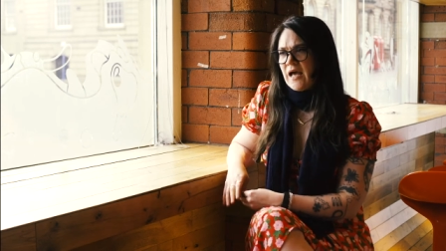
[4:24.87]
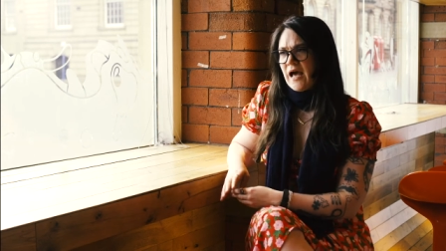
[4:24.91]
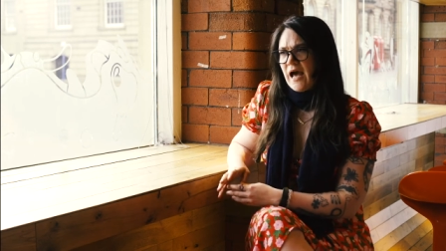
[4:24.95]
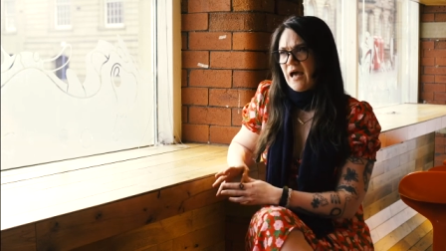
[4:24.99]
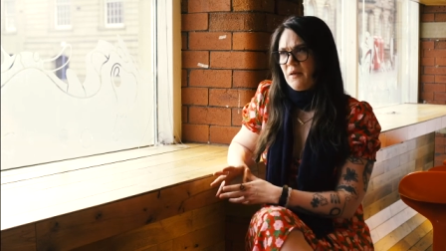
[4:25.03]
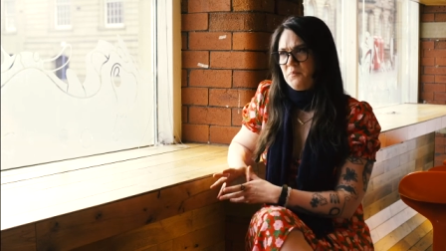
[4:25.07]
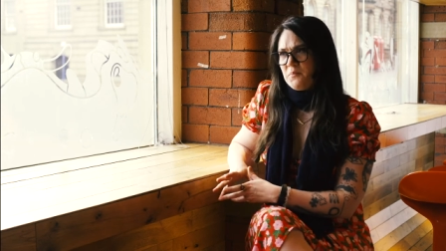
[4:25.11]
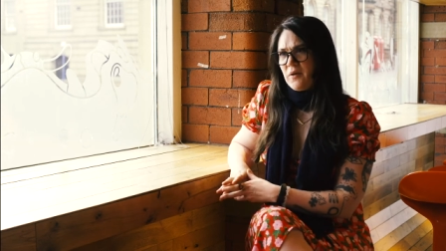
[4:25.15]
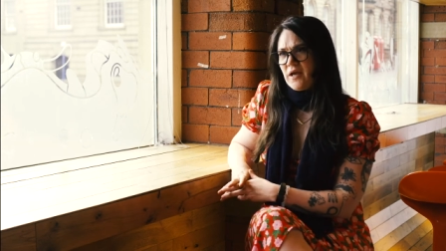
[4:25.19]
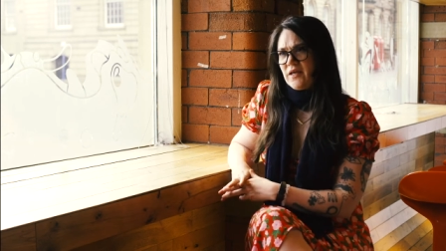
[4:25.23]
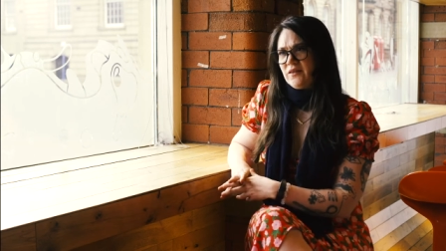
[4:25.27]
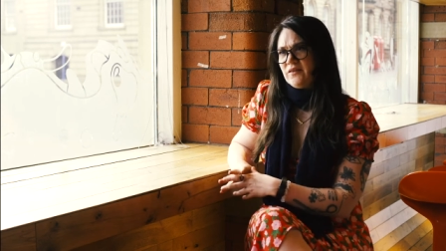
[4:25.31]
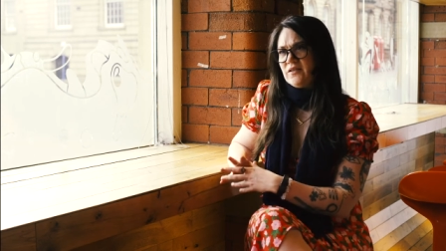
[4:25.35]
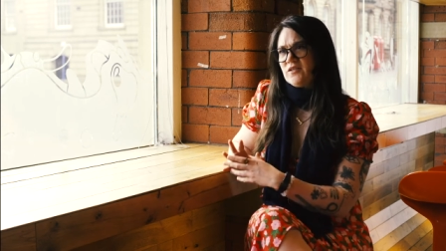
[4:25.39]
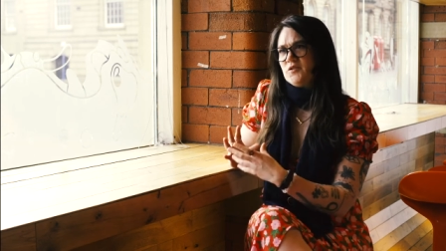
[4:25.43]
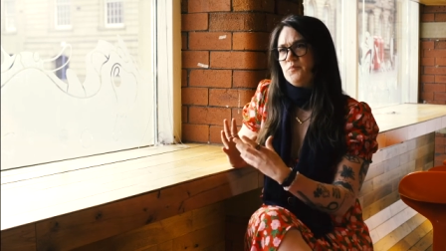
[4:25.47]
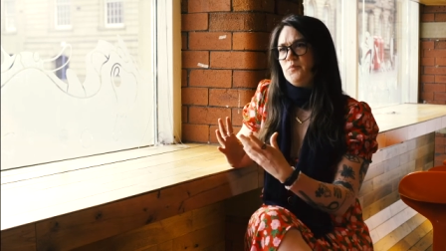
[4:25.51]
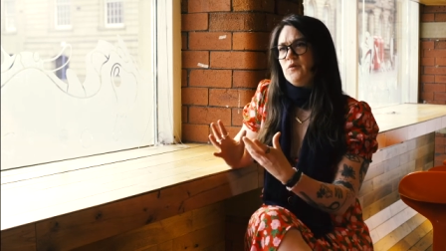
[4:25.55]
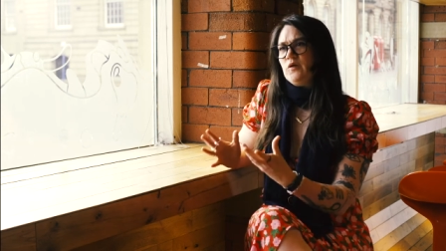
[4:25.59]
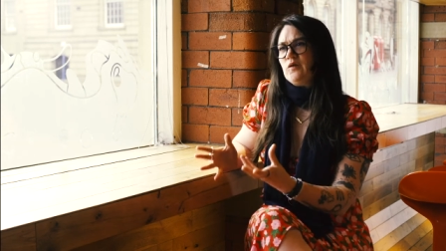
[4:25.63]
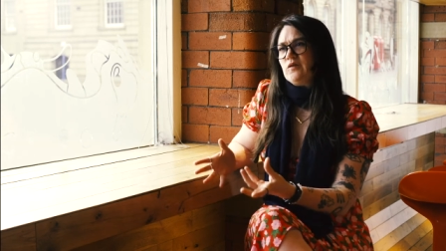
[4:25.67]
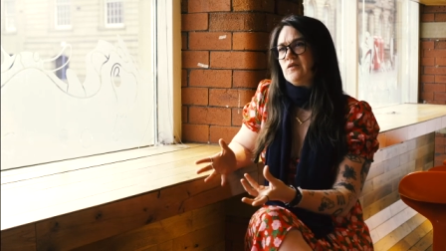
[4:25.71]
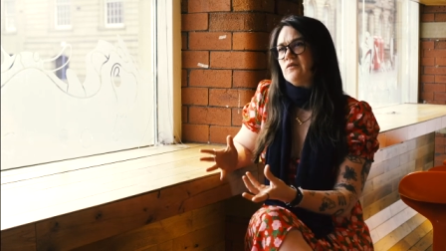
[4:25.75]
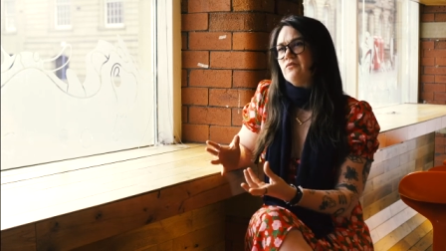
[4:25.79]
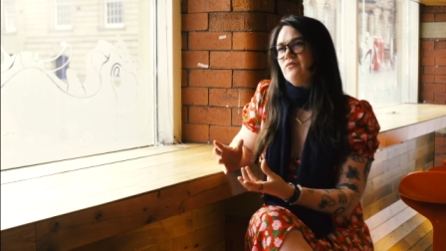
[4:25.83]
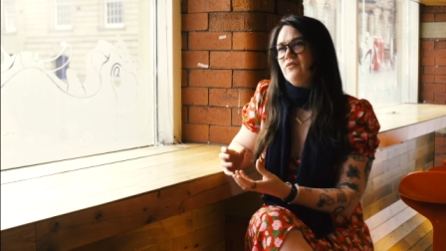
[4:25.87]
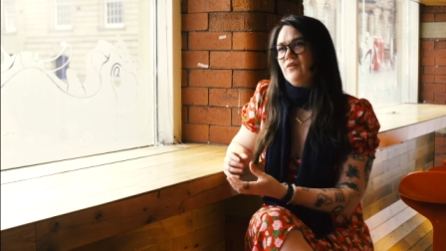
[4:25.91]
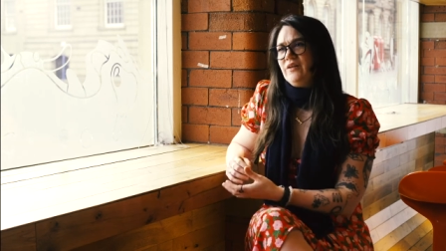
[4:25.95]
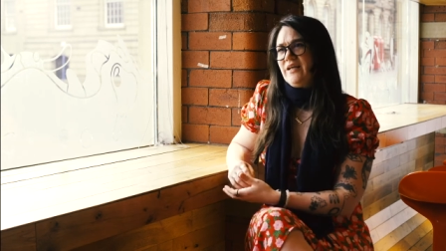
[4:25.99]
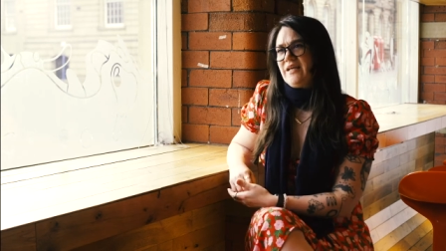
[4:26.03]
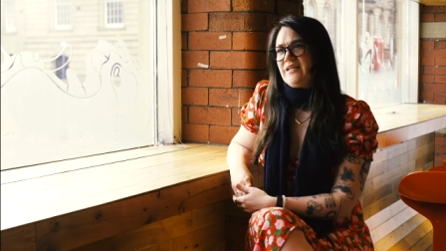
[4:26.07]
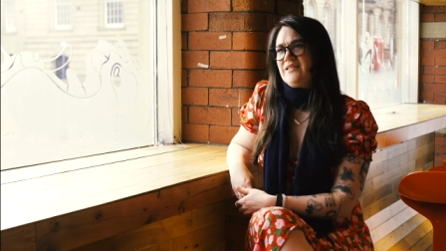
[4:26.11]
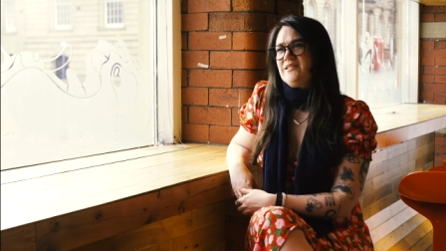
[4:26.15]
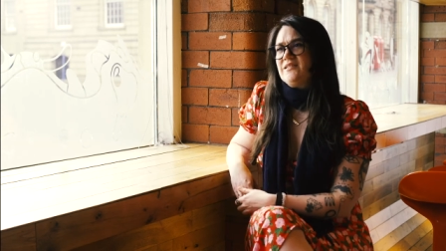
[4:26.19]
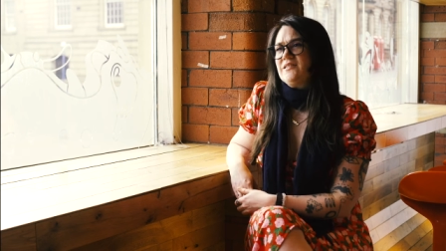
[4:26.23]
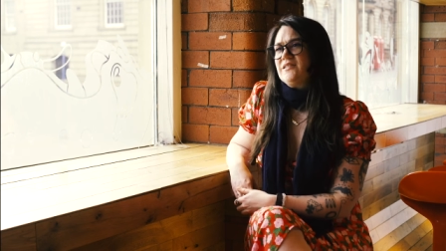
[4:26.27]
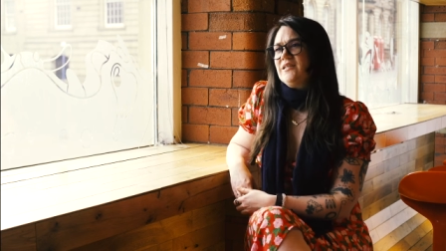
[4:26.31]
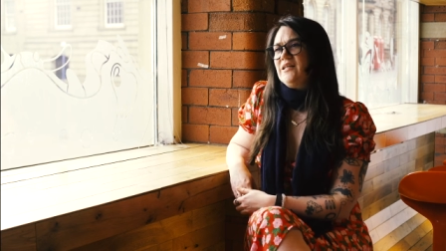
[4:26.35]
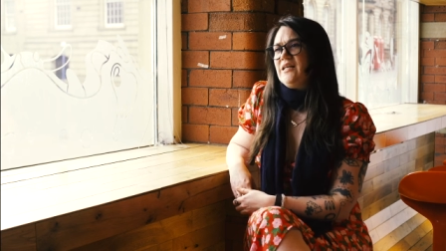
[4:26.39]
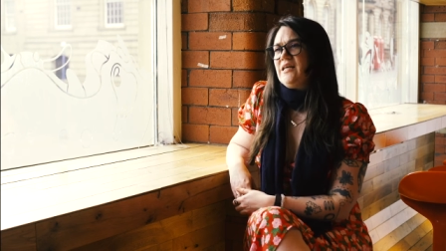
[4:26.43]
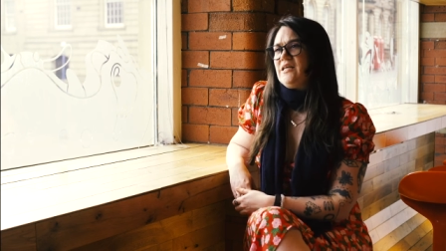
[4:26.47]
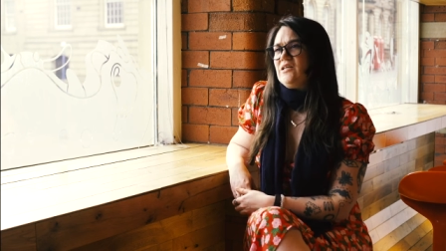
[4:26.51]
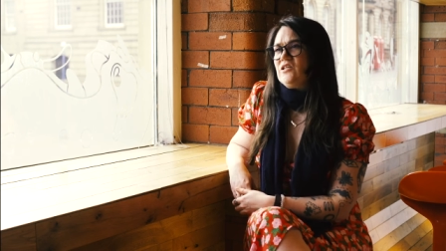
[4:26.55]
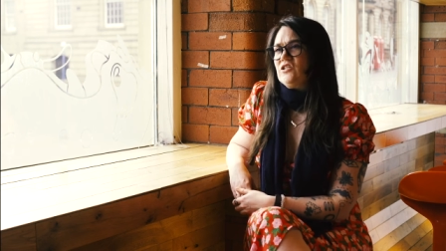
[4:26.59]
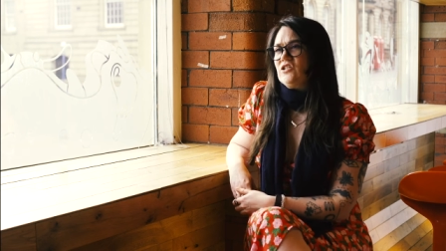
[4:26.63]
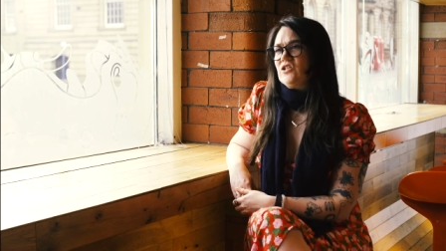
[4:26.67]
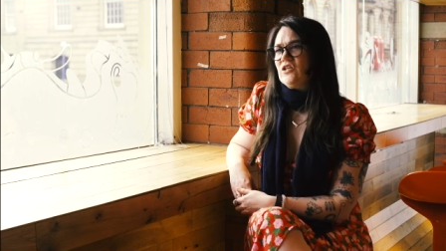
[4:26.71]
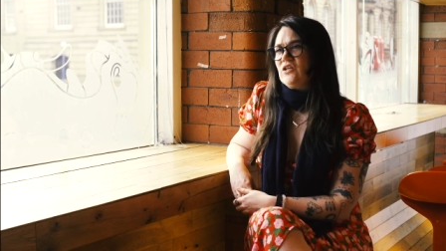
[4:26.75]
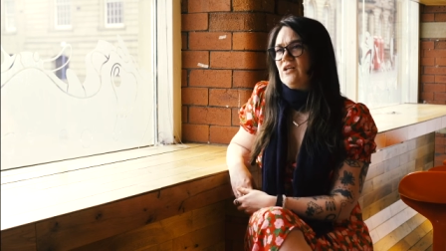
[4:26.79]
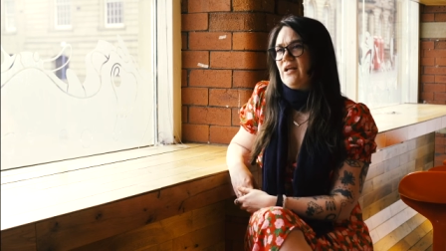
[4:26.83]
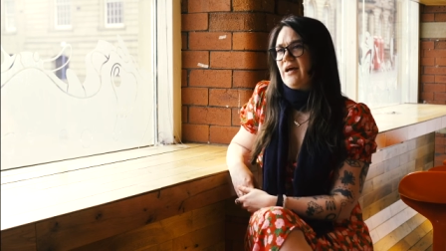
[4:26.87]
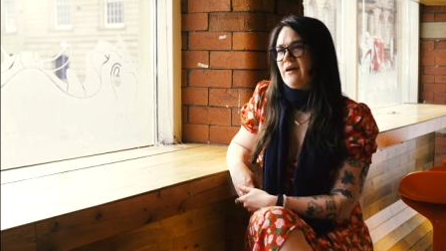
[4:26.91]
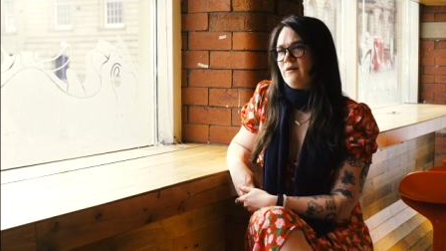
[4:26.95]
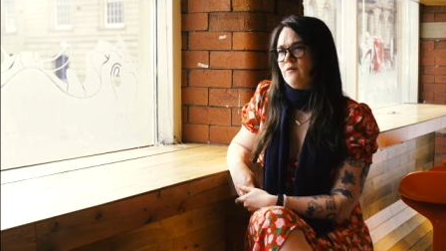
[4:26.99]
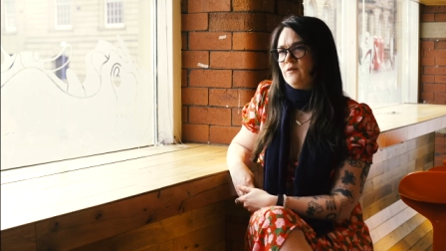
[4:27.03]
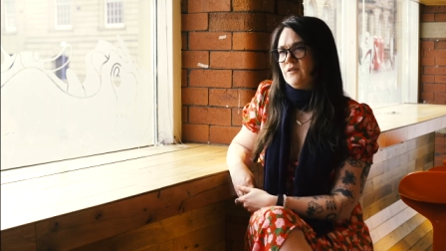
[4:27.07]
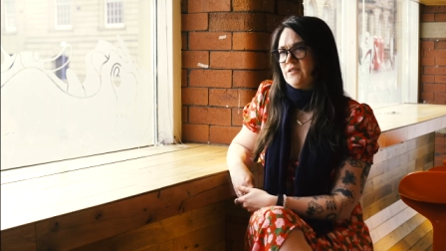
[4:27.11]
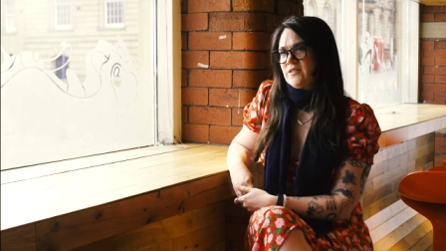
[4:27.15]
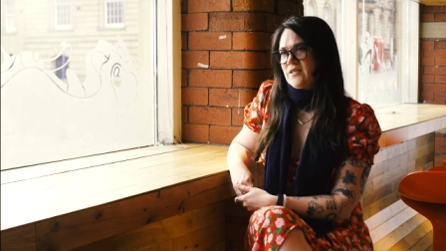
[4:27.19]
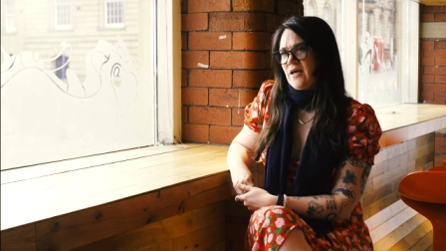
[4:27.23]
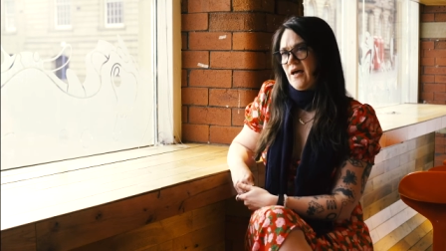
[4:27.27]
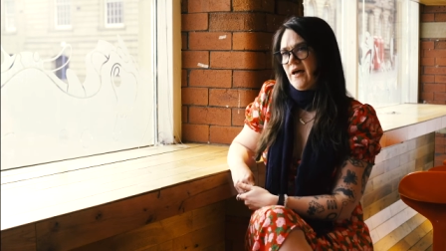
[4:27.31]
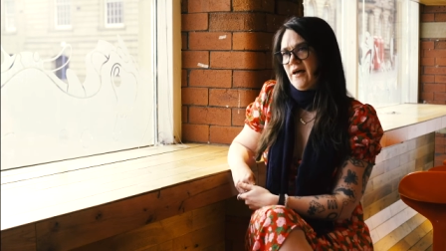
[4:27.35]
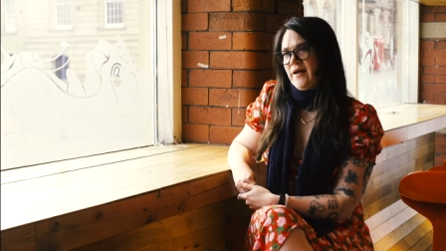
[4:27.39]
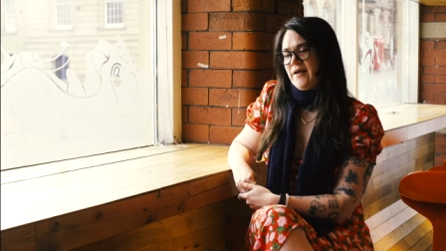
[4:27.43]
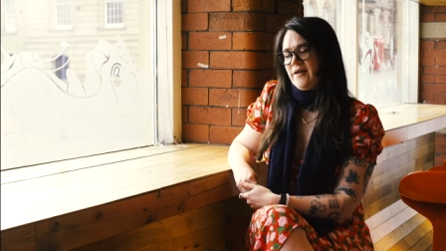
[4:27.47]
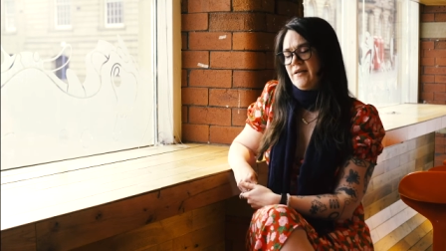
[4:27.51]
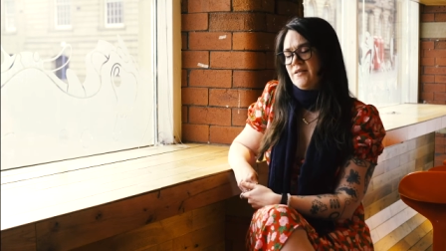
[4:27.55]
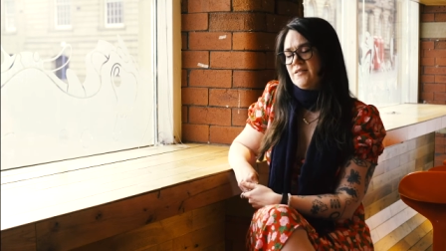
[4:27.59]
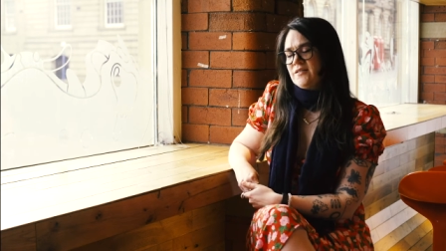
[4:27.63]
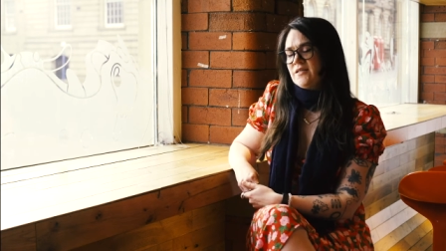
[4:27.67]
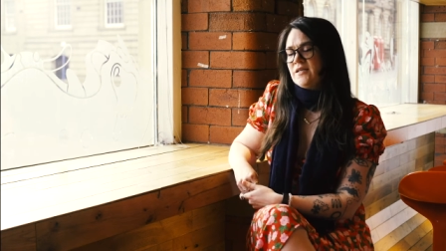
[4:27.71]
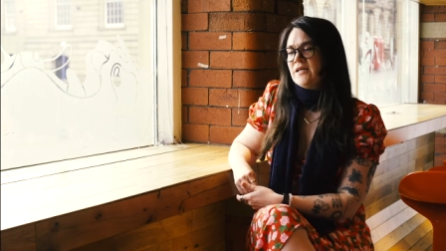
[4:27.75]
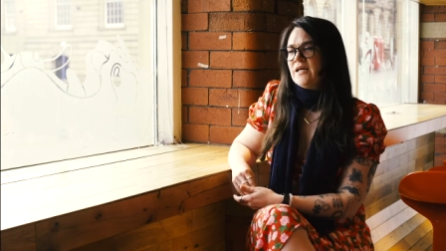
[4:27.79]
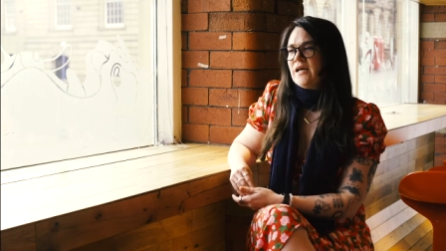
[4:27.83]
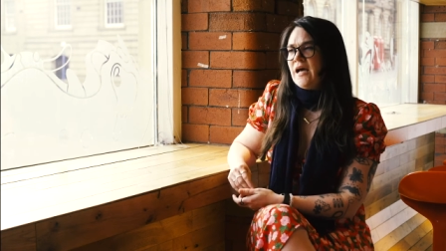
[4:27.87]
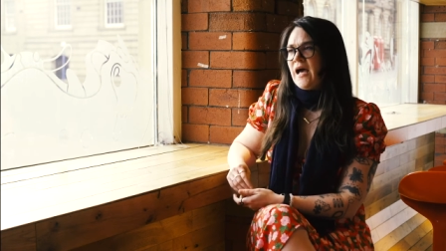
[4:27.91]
and made this beautiful installation outside,